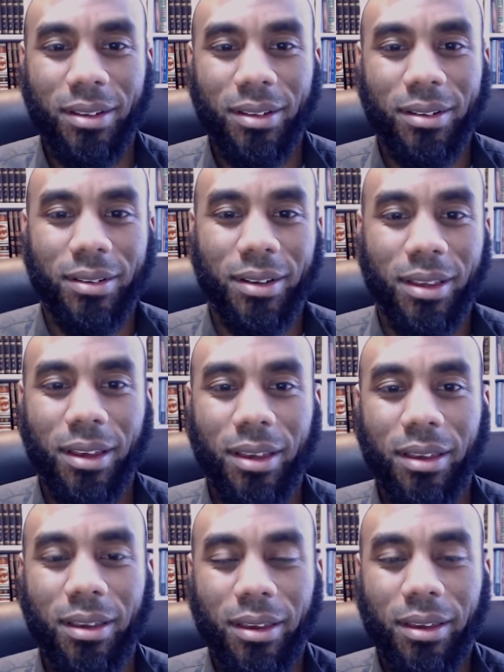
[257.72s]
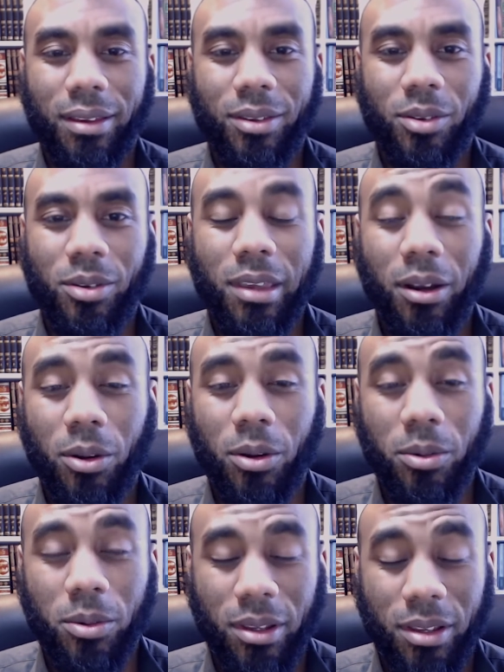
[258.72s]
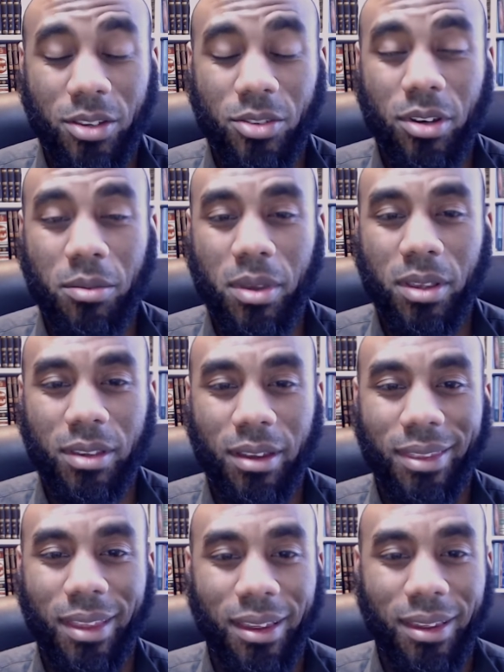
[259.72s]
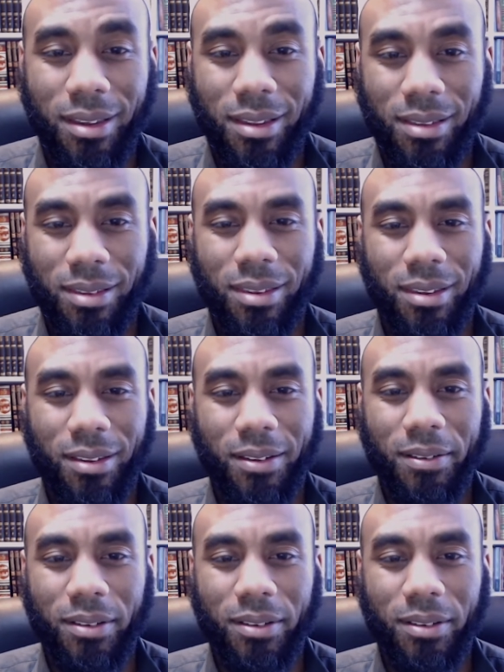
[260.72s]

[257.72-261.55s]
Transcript: Okay? So yakuluna literally means that they eat.